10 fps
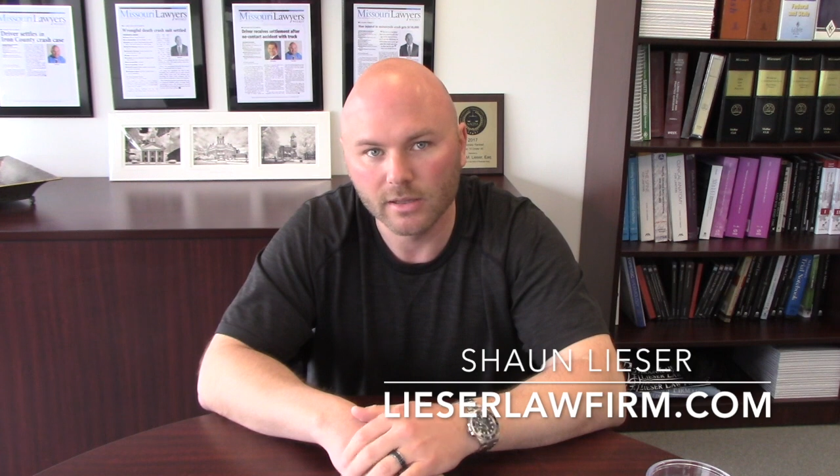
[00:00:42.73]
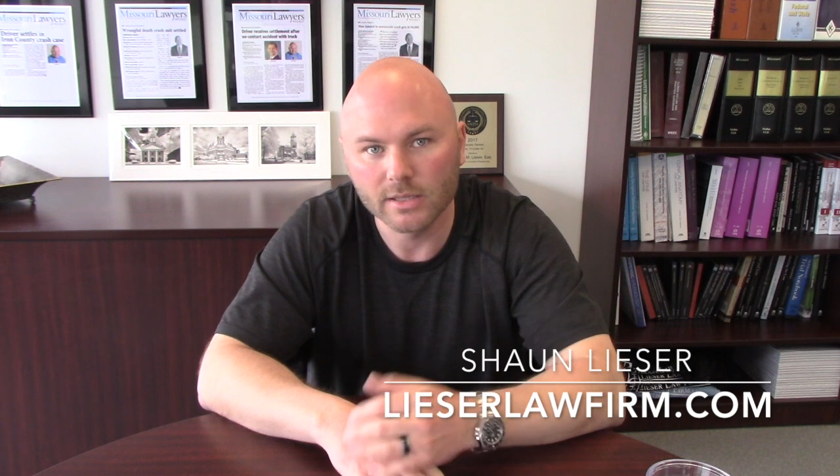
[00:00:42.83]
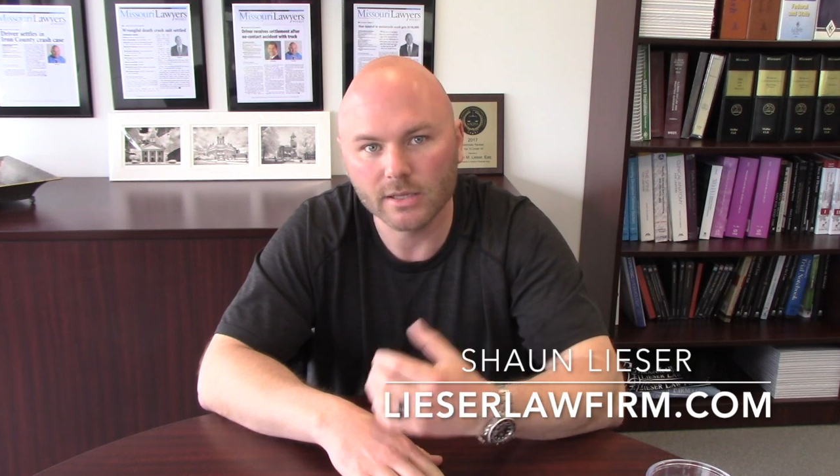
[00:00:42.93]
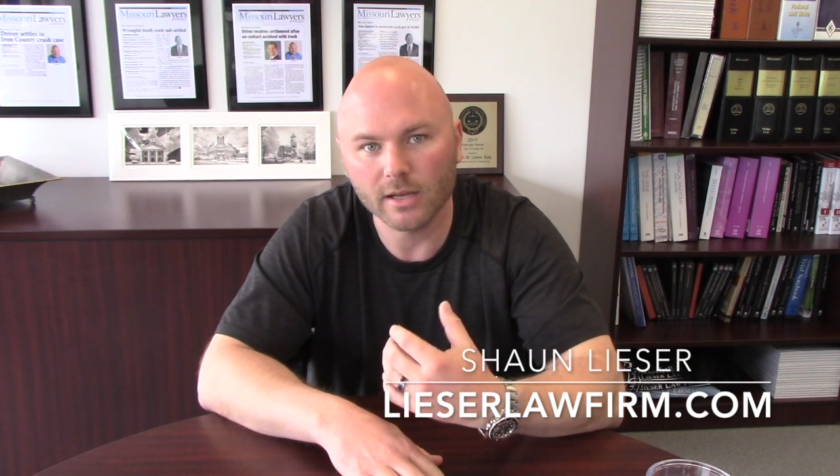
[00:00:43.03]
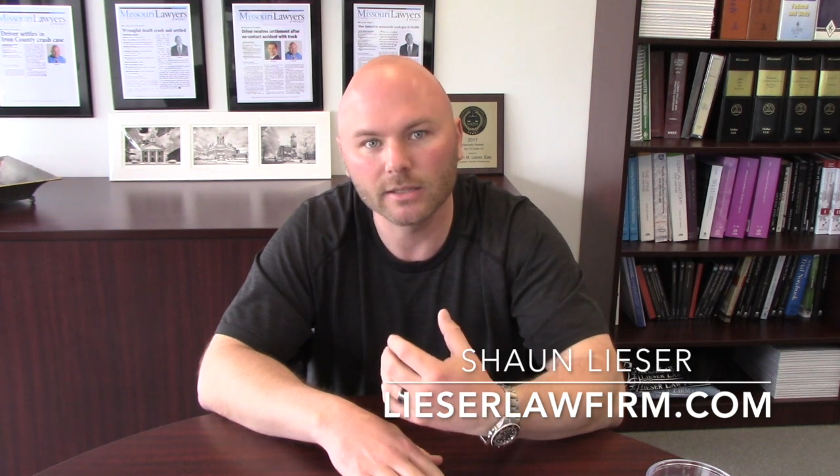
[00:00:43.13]

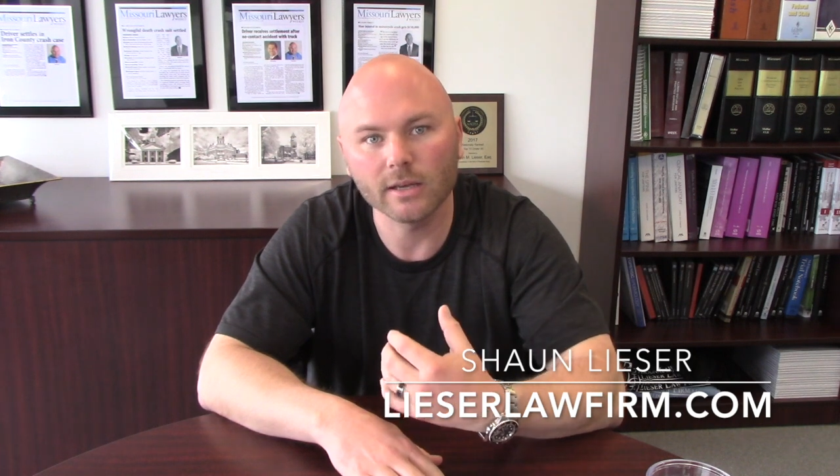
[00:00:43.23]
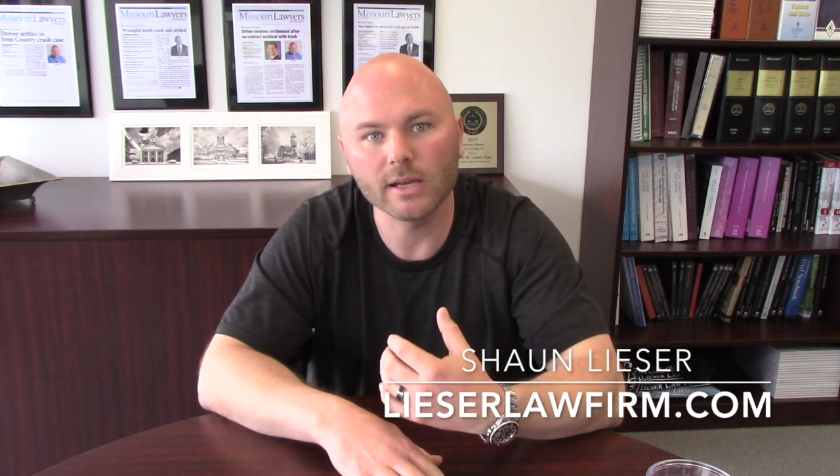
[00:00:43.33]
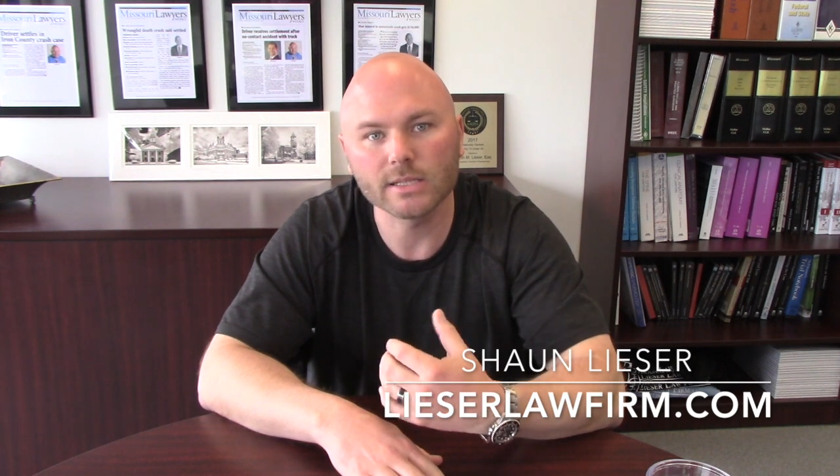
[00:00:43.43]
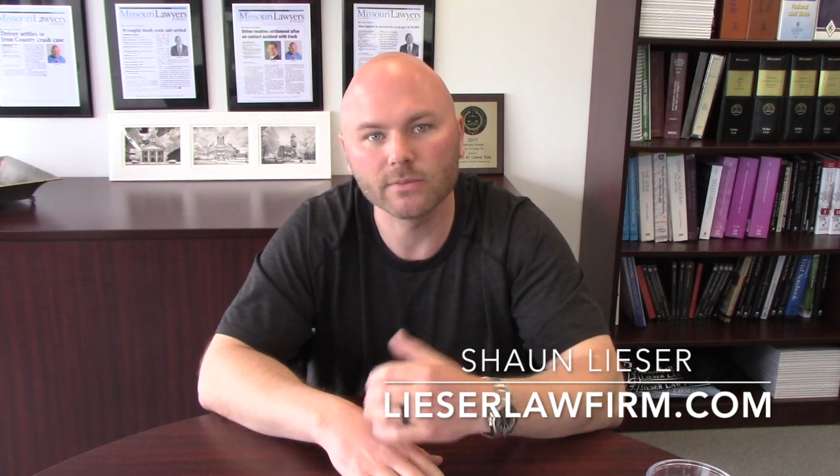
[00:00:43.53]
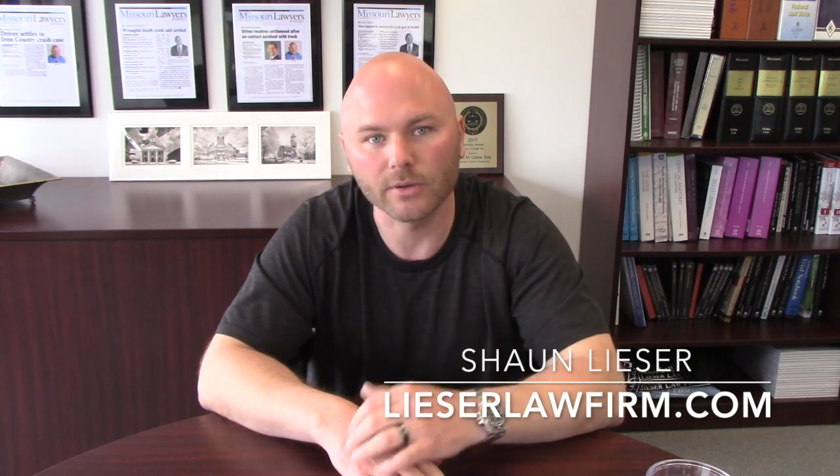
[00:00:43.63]
Talk to
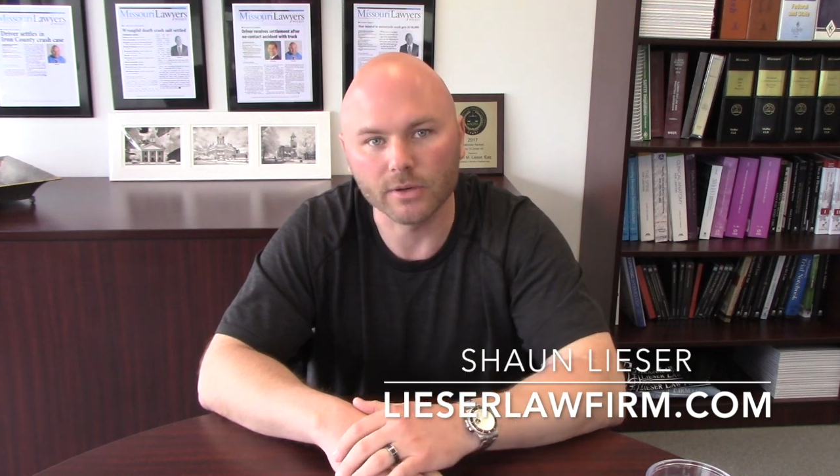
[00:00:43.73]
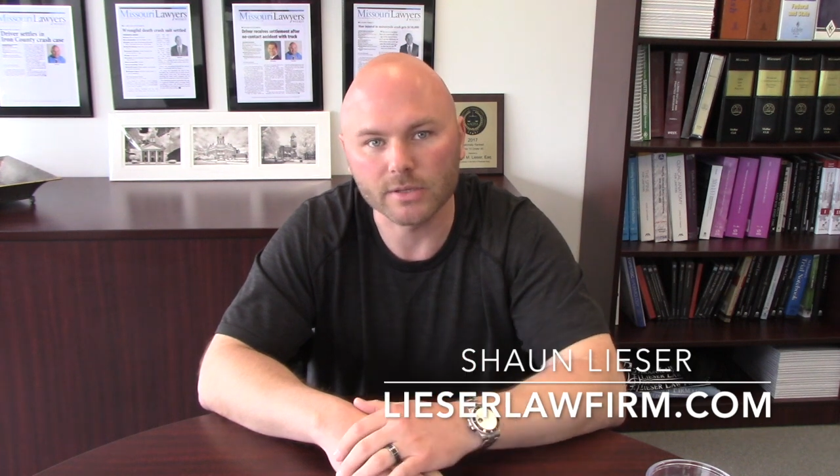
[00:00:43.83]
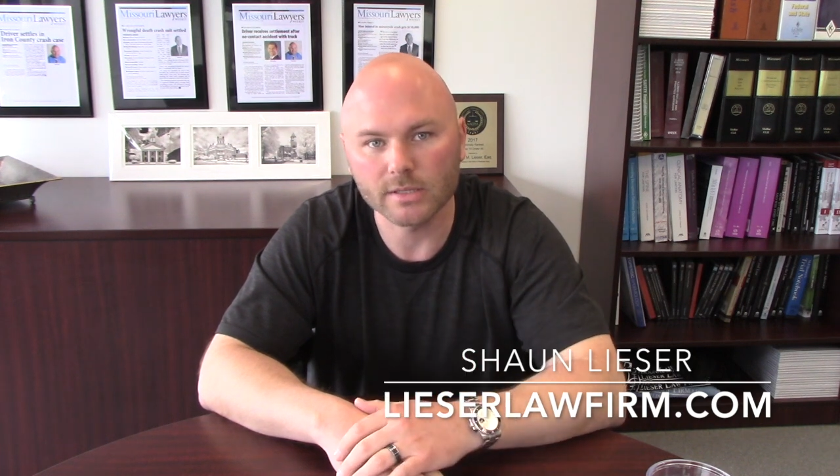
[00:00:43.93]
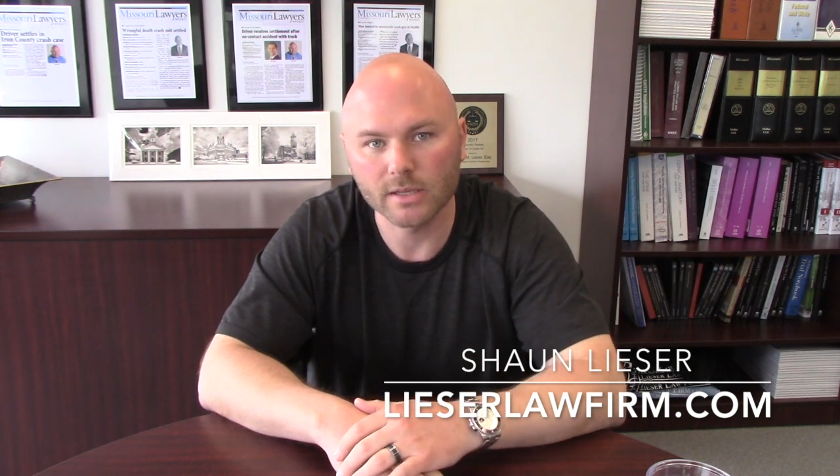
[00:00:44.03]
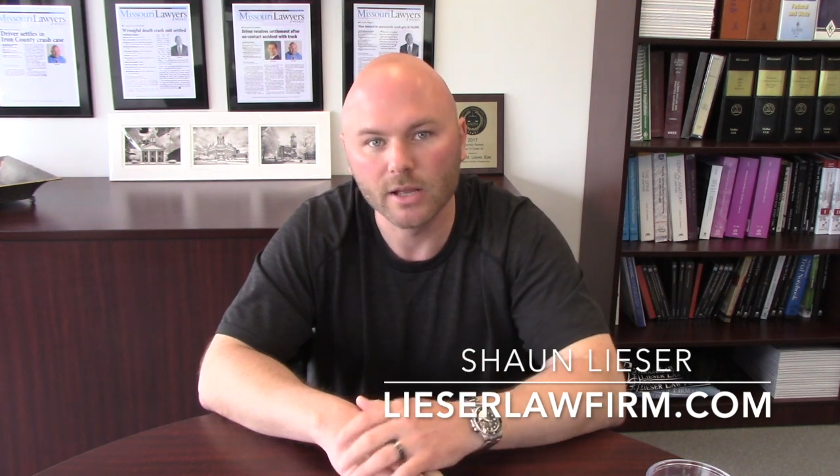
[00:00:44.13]
us
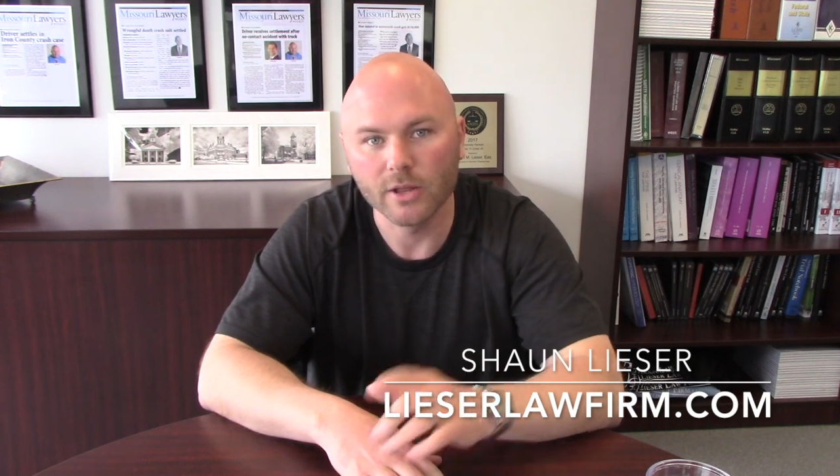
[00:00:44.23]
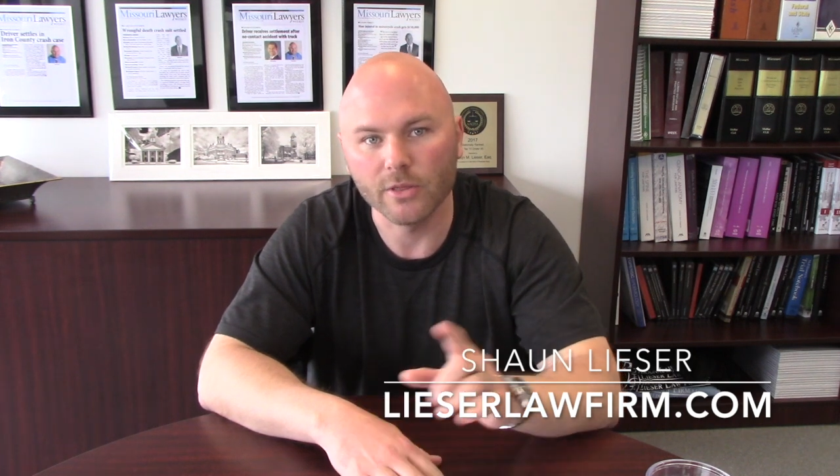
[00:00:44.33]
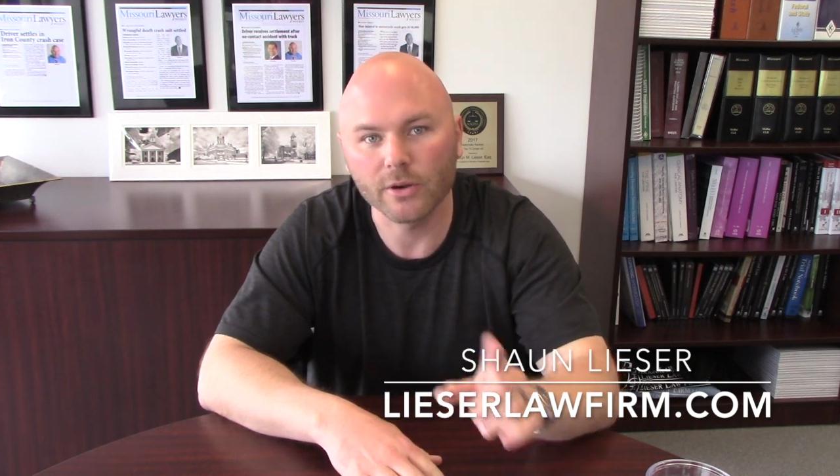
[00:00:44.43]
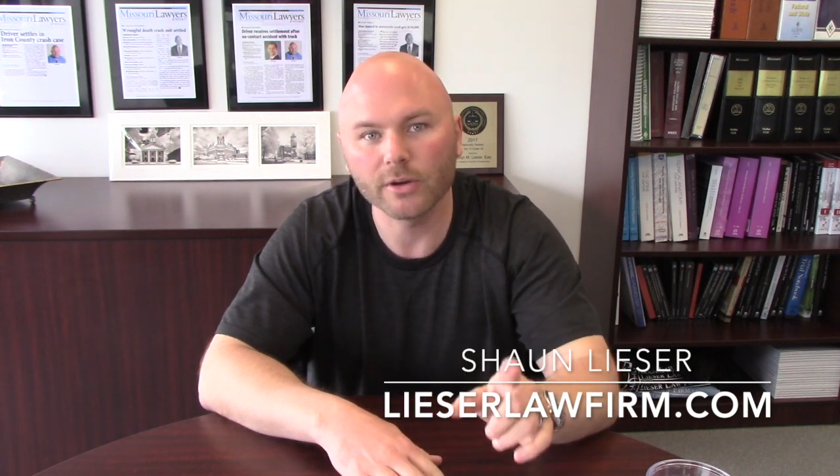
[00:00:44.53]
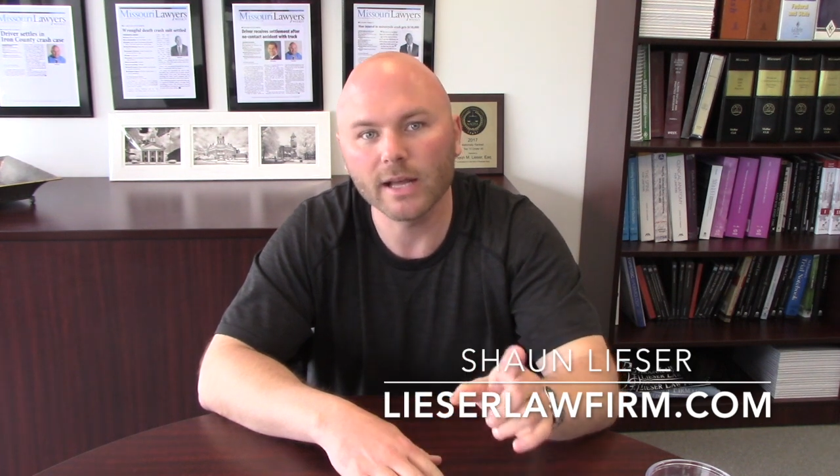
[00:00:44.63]
first.
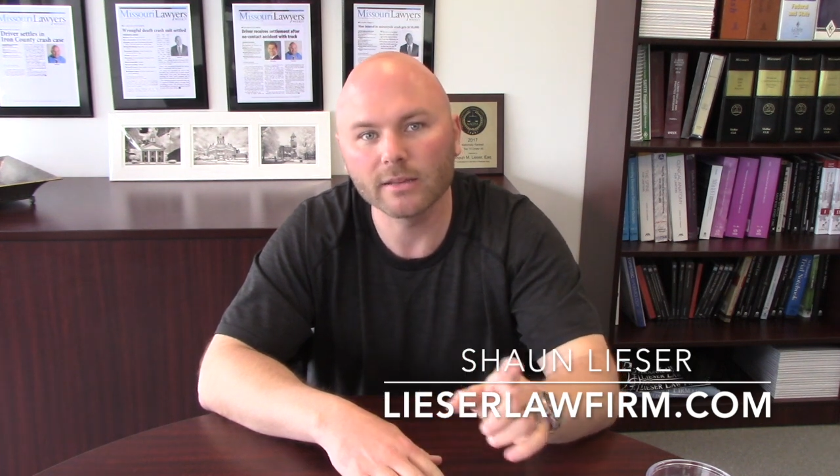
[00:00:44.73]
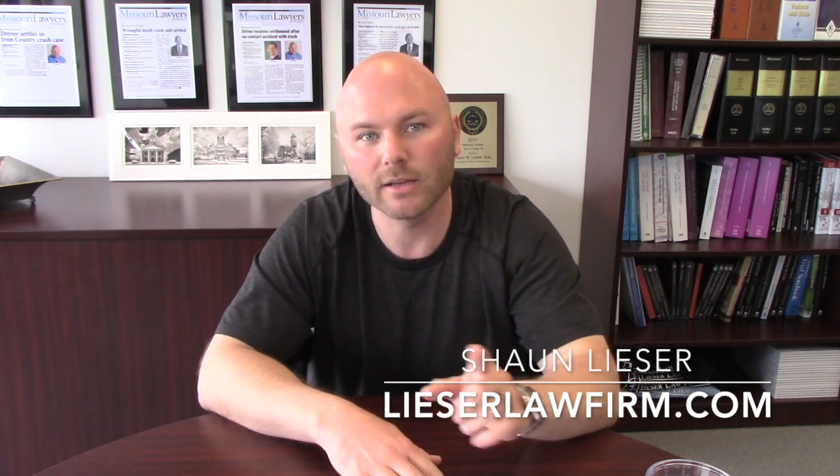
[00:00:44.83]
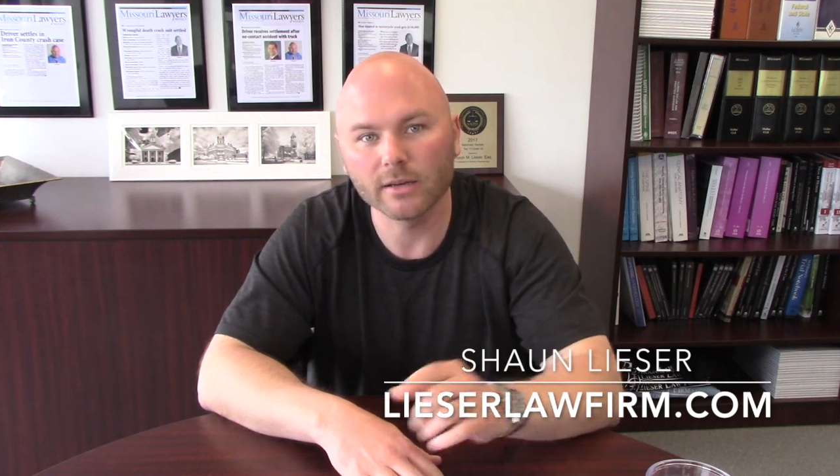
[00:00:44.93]
They're not there